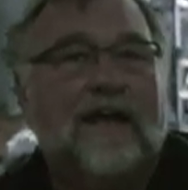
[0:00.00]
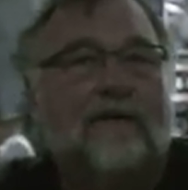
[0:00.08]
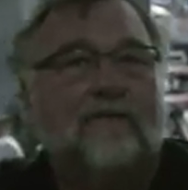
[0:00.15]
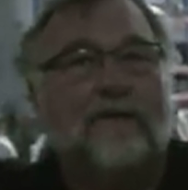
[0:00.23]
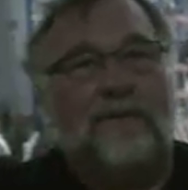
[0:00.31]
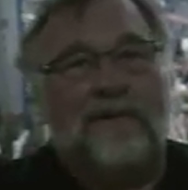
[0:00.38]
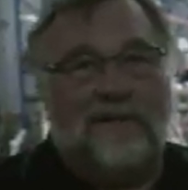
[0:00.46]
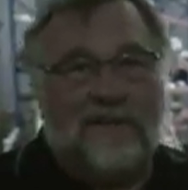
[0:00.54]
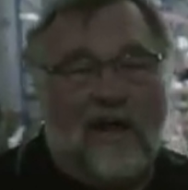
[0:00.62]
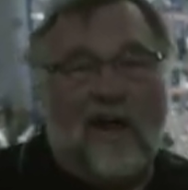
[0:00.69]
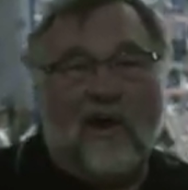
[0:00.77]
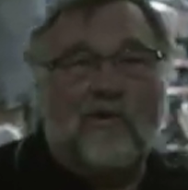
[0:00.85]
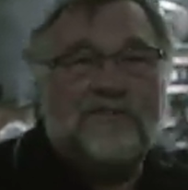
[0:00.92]
we build
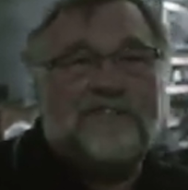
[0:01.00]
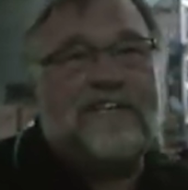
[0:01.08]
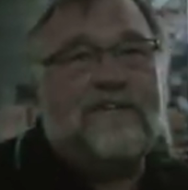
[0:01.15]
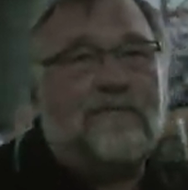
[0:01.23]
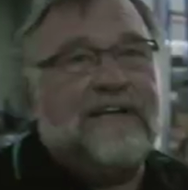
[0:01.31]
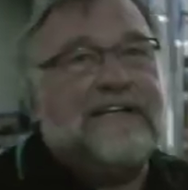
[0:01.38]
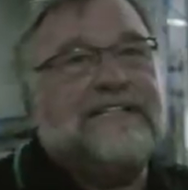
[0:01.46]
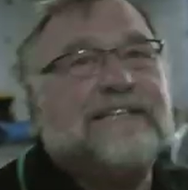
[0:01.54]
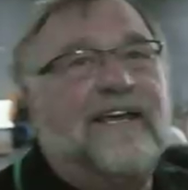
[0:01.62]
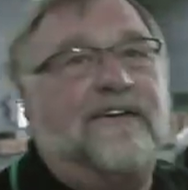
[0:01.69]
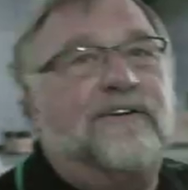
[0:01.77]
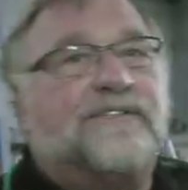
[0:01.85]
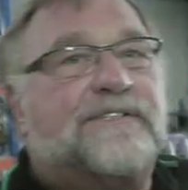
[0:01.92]
our own sea freight
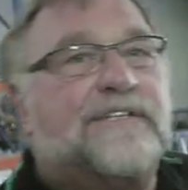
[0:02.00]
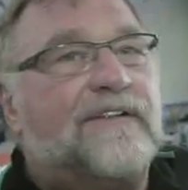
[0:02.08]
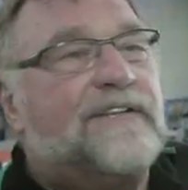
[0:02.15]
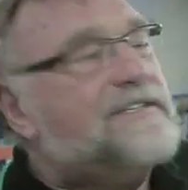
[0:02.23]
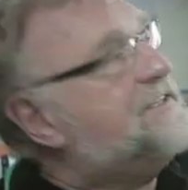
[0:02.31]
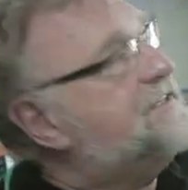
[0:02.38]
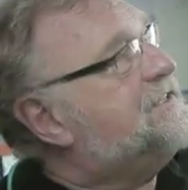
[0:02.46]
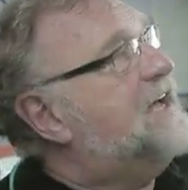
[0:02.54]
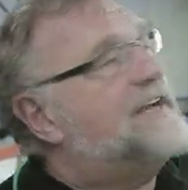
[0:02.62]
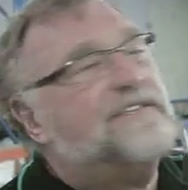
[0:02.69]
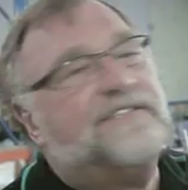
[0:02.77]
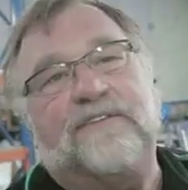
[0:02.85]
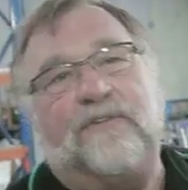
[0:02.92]
containers. Now, this is not
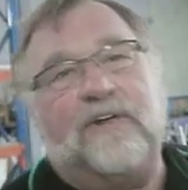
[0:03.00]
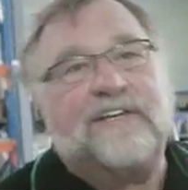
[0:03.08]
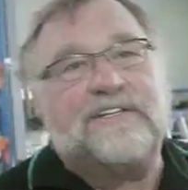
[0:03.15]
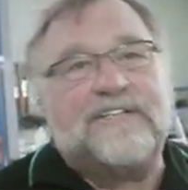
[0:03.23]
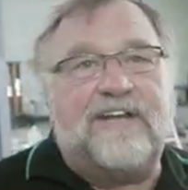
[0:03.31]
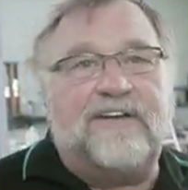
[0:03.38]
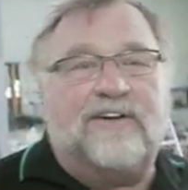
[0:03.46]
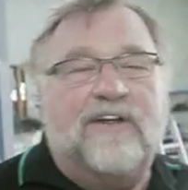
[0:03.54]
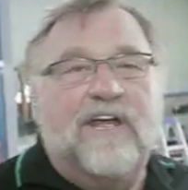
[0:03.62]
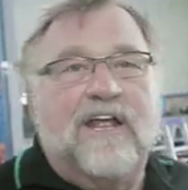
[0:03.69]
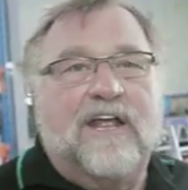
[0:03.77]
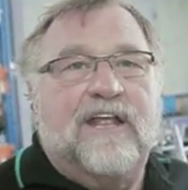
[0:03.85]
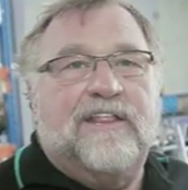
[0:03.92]
a sea freight container
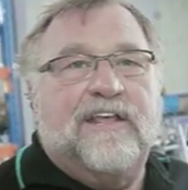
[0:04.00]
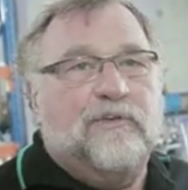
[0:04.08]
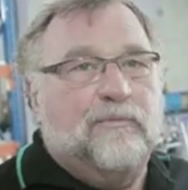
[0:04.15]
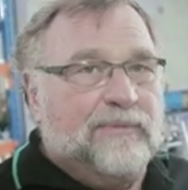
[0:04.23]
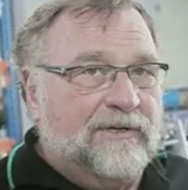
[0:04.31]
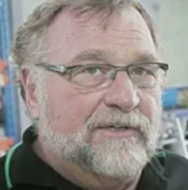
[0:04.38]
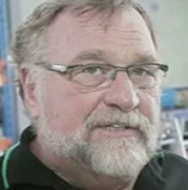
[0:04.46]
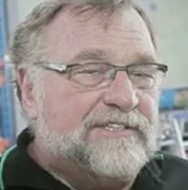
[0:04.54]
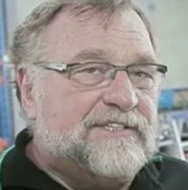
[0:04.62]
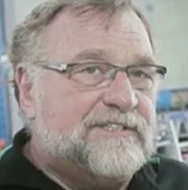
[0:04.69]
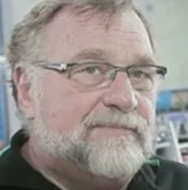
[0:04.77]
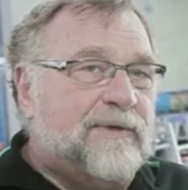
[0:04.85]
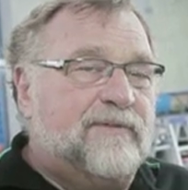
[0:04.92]
that you build. This
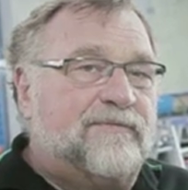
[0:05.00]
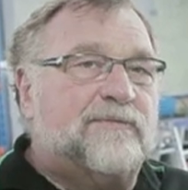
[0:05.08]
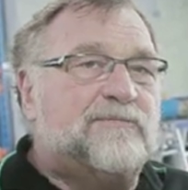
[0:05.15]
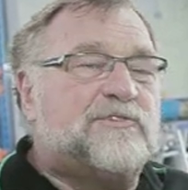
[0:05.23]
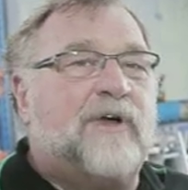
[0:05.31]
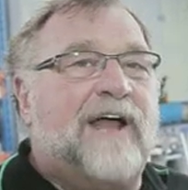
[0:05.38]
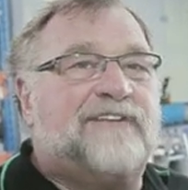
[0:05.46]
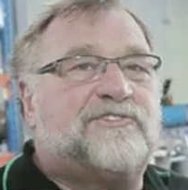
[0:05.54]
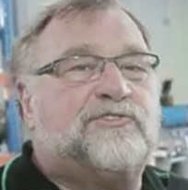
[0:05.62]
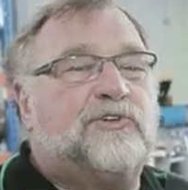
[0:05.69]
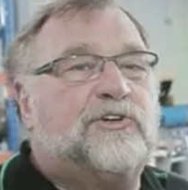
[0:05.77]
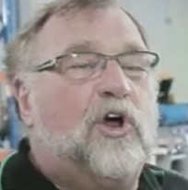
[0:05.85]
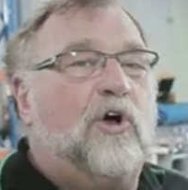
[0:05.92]
is built from scratch
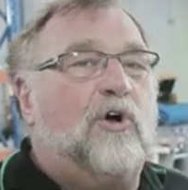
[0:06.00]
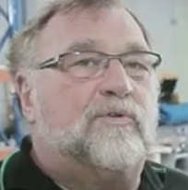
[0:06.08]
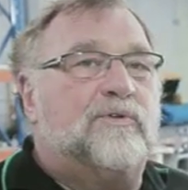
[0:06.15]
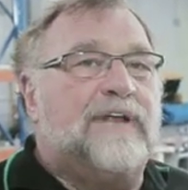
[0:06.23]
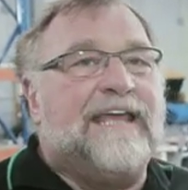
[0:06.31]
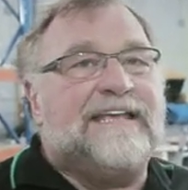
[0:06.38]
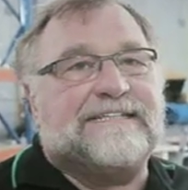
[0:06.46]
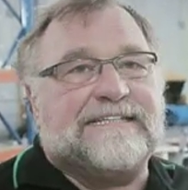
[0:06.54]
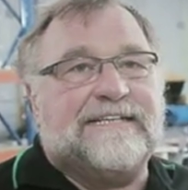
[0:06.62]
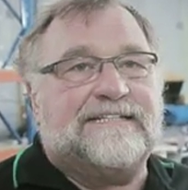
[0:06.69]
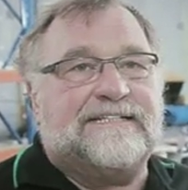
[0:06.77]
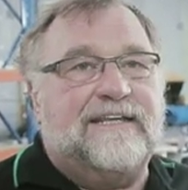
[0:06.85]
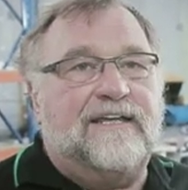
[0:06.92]
to a code,
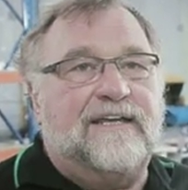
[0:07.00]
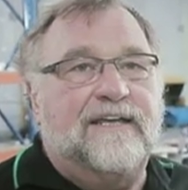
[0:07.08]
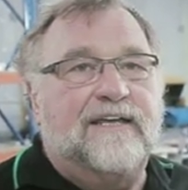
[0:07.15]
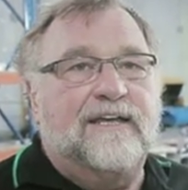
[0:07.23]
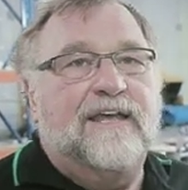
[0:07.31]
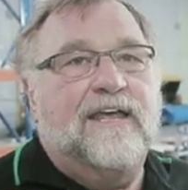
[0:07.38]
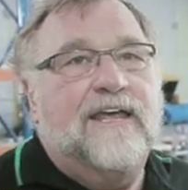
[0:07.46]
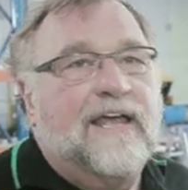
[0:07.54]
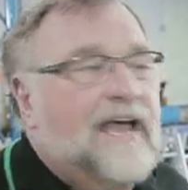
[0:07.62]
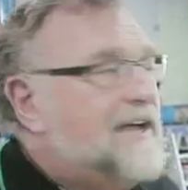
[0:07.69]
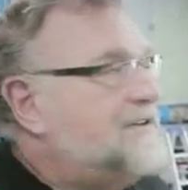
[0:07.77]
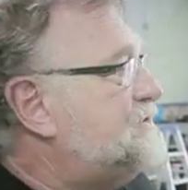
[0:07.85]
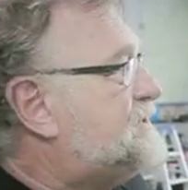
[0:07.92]
A60.
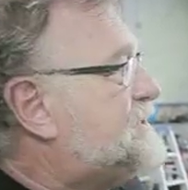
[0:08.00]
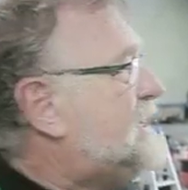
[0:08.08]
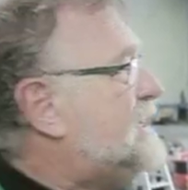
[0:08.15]
As you see